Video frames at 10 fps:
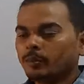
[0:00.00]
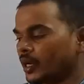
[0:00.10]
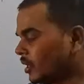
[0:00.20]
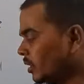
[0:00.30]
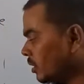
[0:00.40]

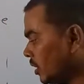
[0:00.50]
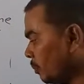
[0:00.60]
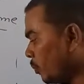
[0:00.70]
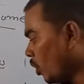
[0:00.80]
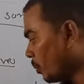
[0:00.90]
but
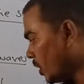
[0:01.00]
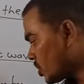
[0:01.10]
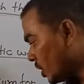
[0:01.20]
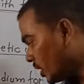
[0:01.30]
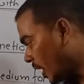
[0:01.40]
the
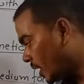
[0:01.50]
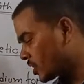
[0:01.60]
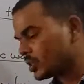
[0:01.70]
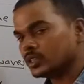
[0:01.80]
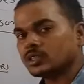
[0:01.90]
propagation
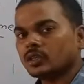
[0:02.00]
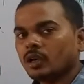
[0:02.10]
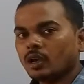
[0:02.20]
directions